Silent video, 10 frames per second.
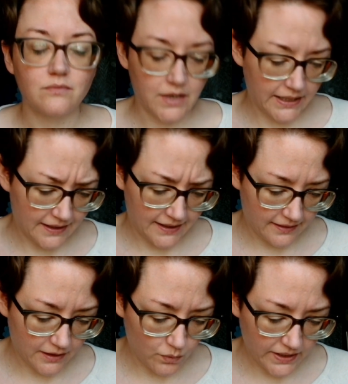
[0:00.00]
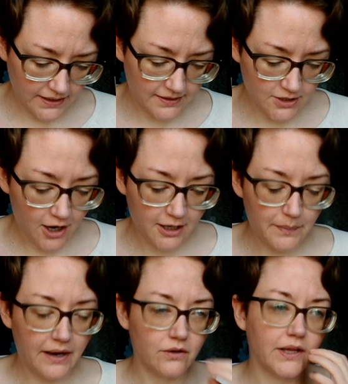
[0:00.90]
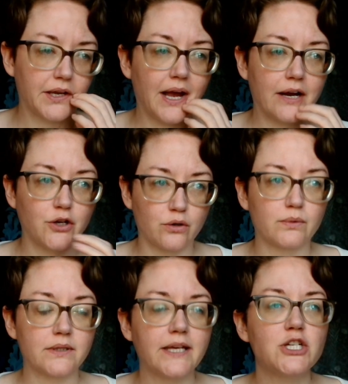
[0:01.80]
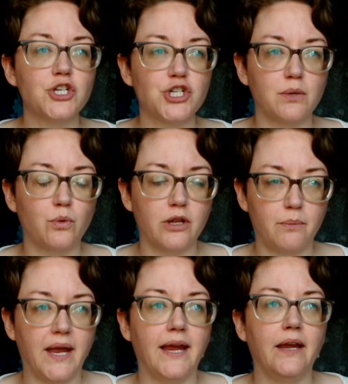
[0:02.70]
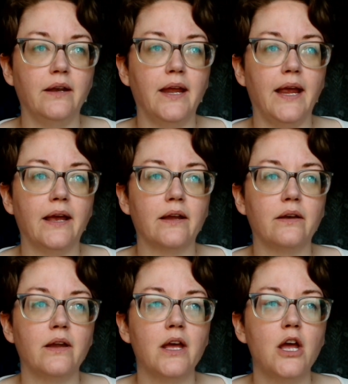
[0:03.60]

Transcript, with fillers: again, I think we need to talk about like your relationship with pain and